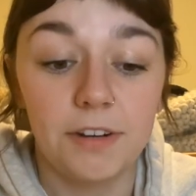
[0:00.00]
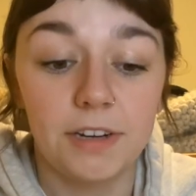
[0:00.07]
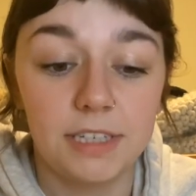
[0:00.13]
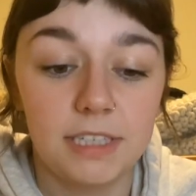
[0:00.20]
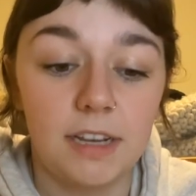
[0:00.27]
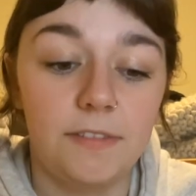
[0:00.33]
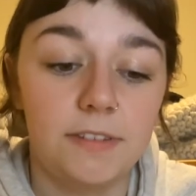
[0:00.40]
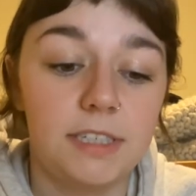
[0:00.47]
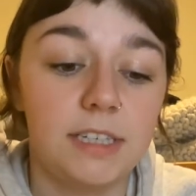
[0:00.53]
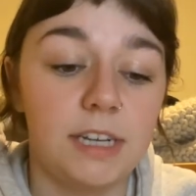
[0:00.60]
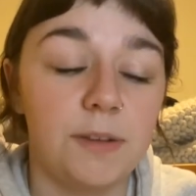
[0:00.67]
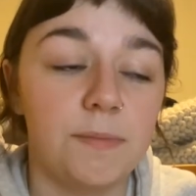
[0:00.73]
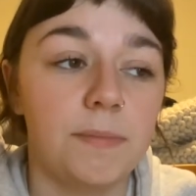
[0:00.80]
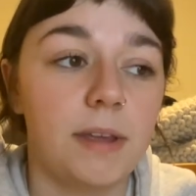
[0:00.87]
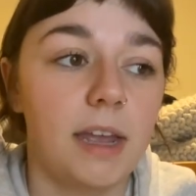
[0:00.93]

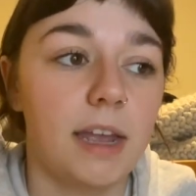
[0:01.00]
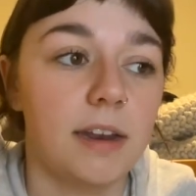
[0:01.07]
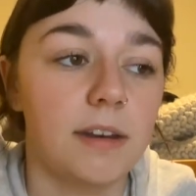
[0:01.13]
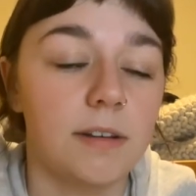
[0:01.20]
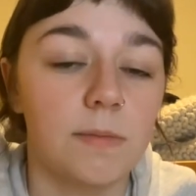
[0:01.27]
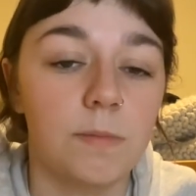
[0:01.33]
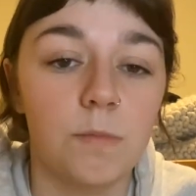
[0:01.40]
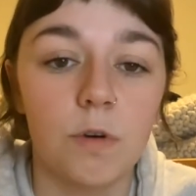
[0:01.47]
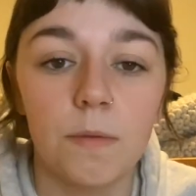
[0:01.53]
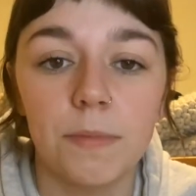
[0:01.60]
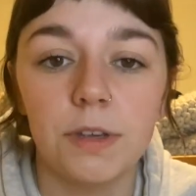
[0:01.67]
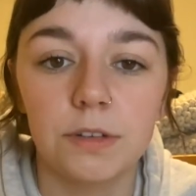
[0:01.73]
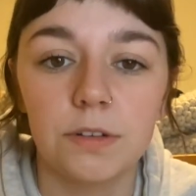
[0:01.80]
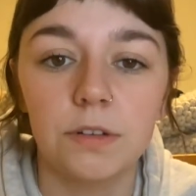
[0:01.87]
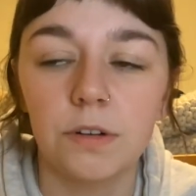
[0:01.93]
self-esteem and more
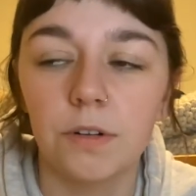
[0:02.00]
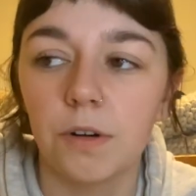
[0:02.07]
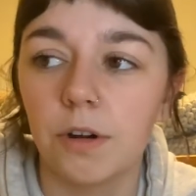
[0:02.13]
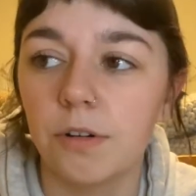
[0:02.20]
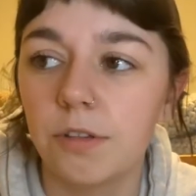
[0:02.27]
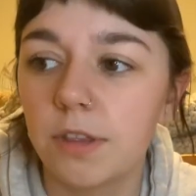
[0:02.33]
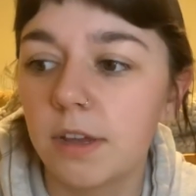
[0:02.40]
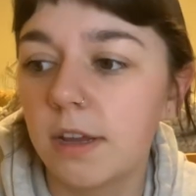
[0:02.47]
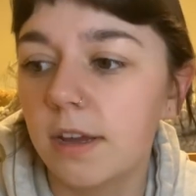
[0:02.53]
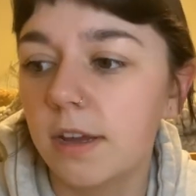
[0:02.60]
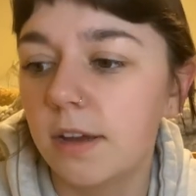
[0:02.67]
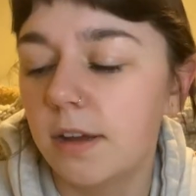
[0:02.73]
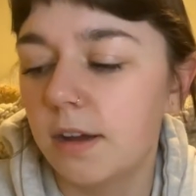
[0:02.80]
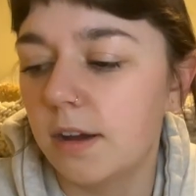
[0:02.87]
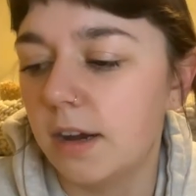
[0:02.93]
musical growth,
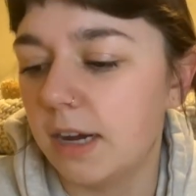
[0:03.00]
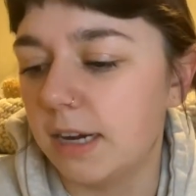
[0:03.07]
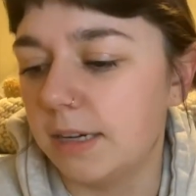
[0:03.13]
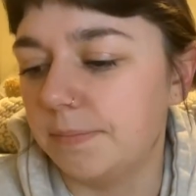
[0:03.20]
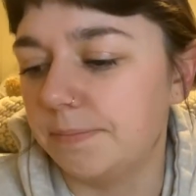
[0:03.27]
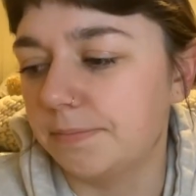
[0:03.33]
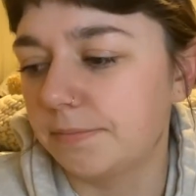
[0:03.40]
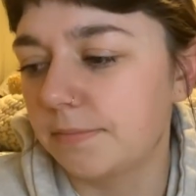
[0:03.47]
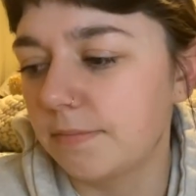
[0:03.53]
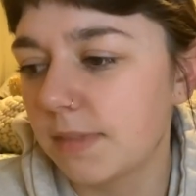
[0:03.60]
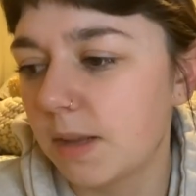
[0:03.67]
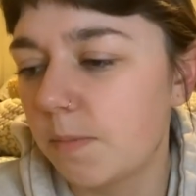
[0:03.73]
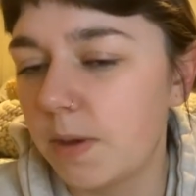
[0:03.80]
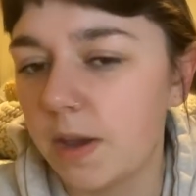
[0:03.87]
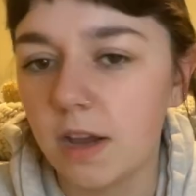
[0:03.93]

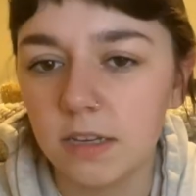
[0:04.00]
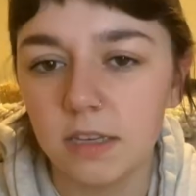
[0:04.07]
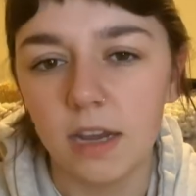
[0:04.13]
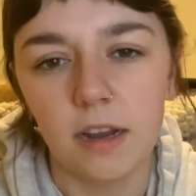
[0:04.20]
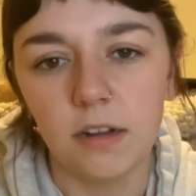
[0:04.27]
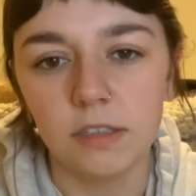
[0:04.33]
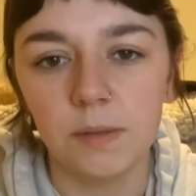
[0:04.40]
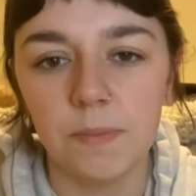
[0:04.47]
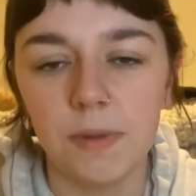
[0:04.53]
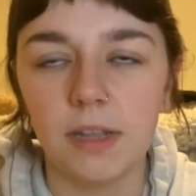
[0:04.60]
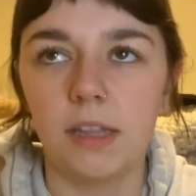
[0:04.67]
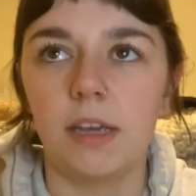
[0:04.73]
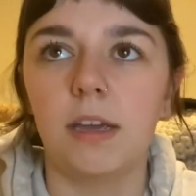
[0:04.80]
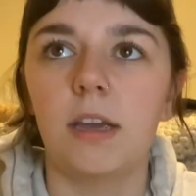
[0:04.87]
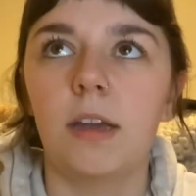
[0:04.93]
because like
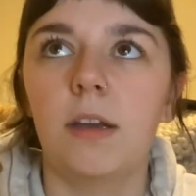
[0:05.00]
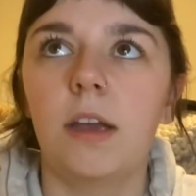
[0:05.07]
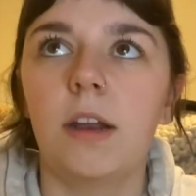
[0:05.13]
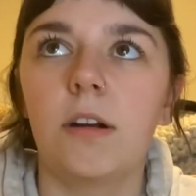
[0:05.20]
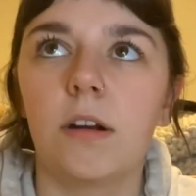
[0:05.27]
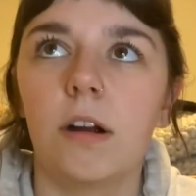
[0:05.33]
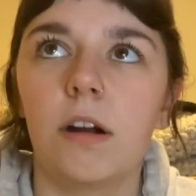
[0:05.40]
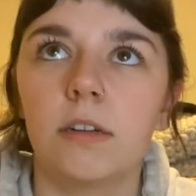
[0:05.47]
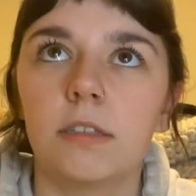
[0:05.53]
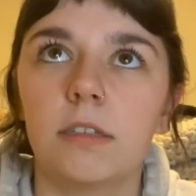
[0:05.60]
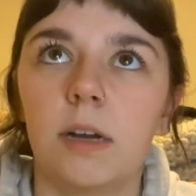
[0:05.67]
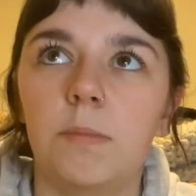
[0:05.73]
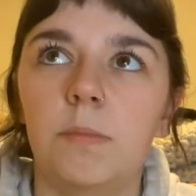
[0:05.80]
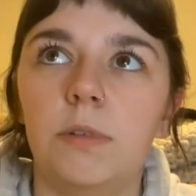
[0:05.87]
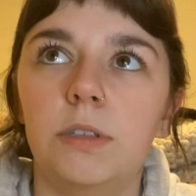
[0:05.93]
ultimately in our
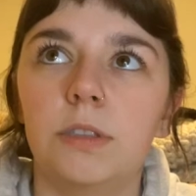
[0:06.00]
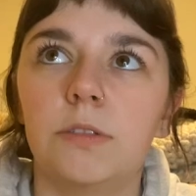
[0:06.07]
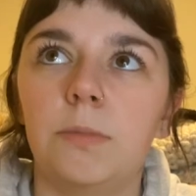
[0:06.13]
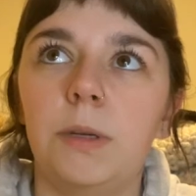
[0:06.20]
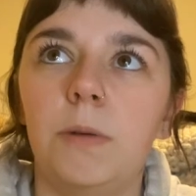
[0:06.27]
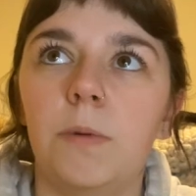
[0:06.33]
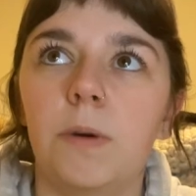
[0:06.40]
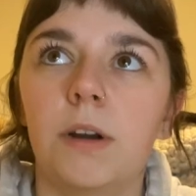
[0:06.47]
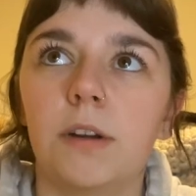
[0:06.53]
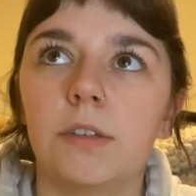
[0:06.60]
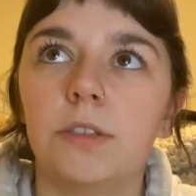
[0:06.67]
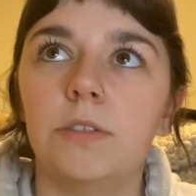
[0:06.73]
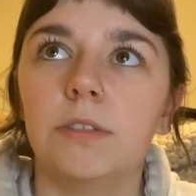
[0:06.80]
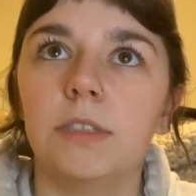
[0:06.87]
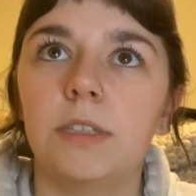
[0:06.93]
ensembles we want our
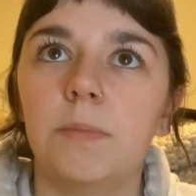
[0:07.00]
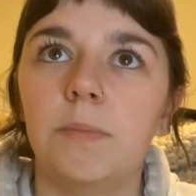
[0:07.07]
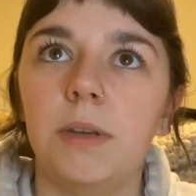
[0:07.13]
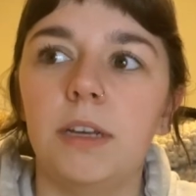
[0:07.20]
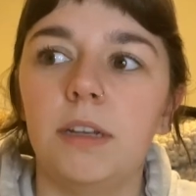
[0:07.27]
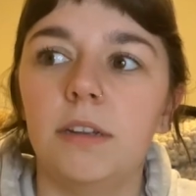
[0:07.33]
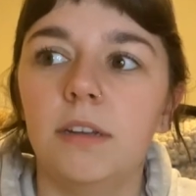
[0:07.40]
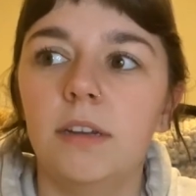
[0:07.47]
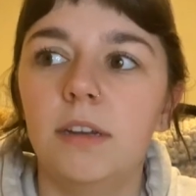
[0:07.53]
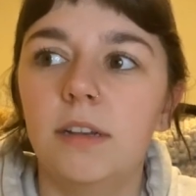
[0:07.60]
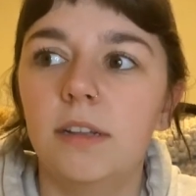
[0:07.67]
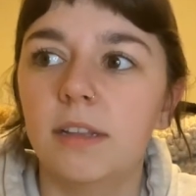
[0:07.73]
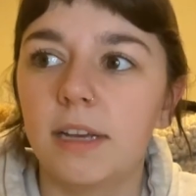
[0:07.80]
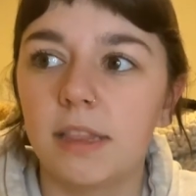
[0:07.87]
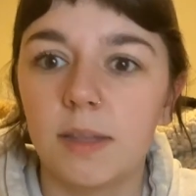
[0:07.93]
students to be
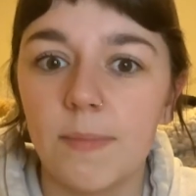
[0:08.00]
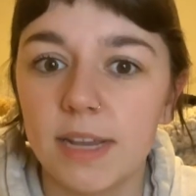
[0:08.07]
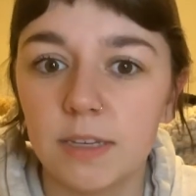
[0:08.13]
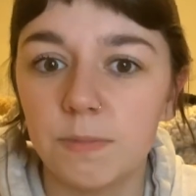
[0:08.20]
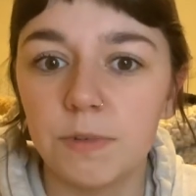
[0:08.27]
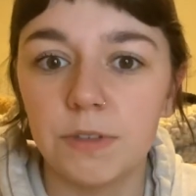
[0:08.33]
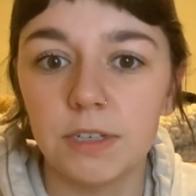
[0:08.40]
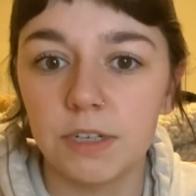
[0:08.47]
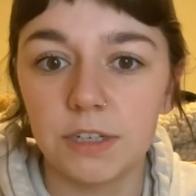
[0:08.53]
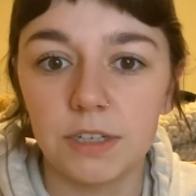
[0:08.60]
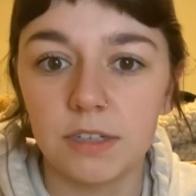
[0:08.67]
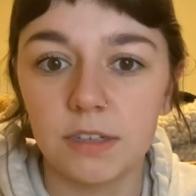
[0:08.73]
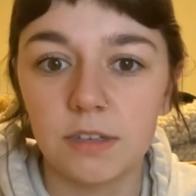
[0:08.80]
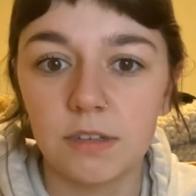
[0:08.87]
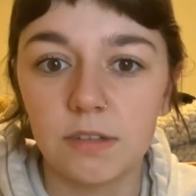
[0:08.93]
like the best
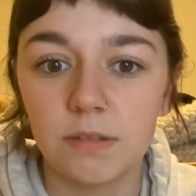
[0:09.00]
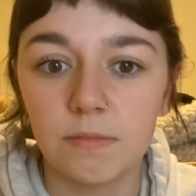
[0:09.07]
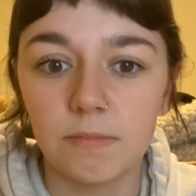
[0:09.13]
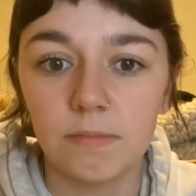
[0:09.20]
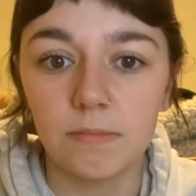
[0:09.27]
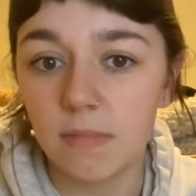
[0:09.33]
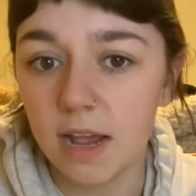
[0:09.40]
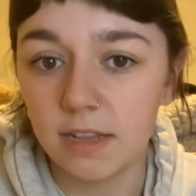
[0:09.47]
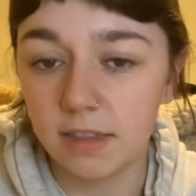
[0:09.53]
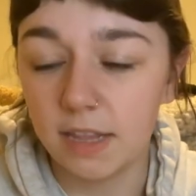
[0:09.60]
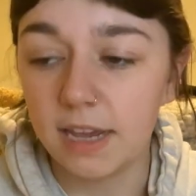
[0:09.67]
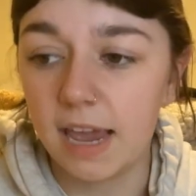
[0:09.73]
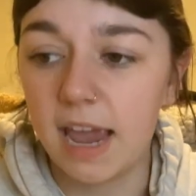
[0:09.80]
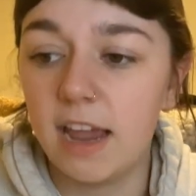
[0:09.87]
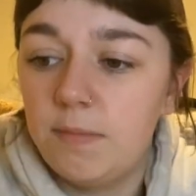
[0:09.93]
musicians they
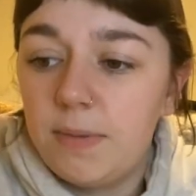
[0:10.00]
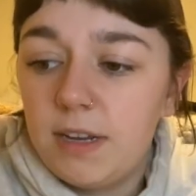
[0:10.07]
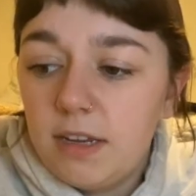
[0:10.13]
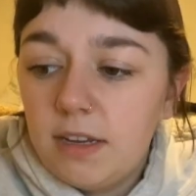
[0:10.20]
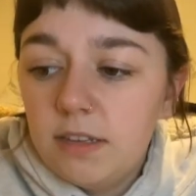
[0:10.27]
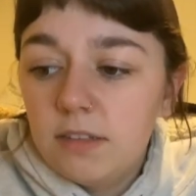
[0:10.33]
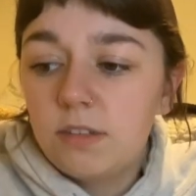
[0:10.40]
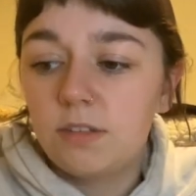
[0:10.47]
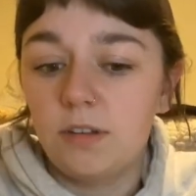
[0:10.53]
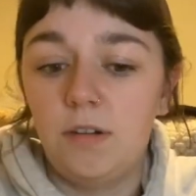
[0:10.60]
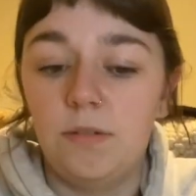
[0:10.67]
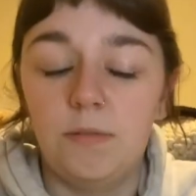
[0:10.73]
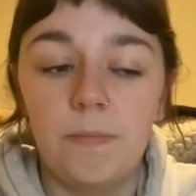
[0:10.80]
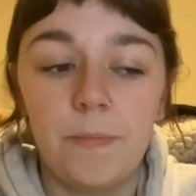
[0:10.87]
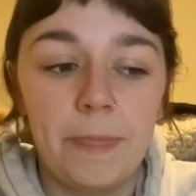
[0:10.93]
can be. So